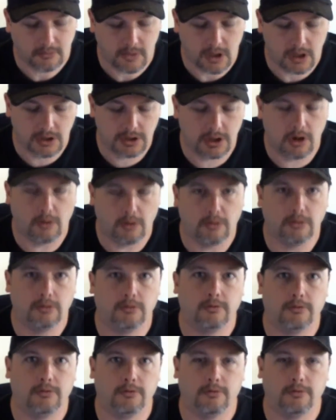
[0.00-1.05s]
So,
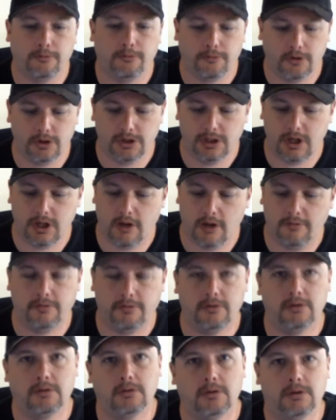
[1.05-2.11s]
first off,
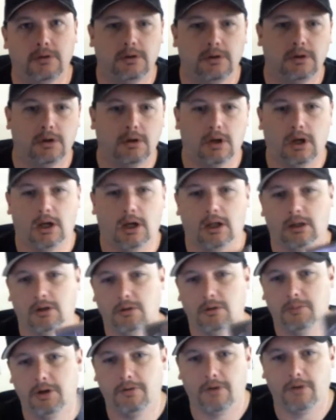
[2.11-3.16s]
a
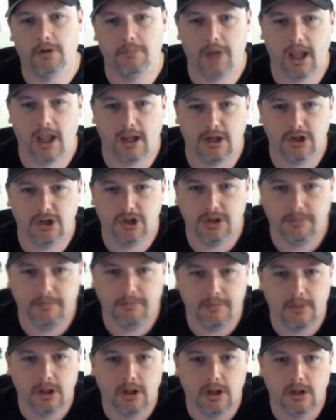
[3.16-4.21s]
little bit of unpackaging.
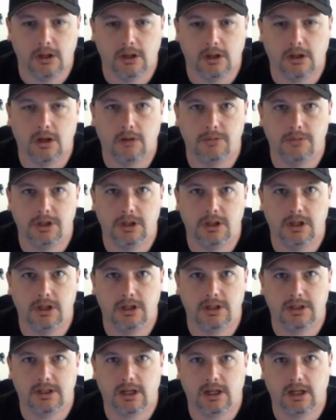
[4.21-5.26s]
Comes in
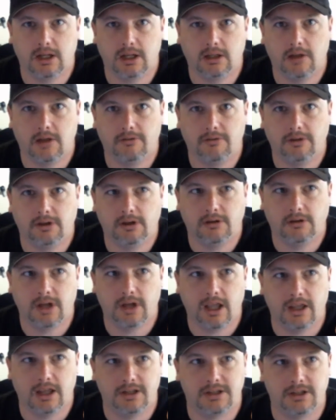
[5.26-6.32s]
this lovely little
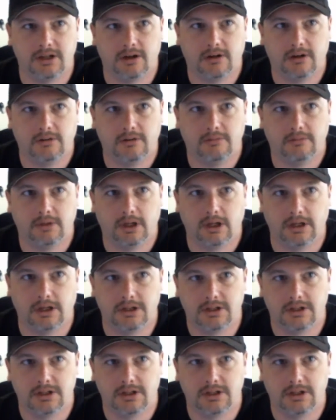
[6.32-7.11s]
case here. It's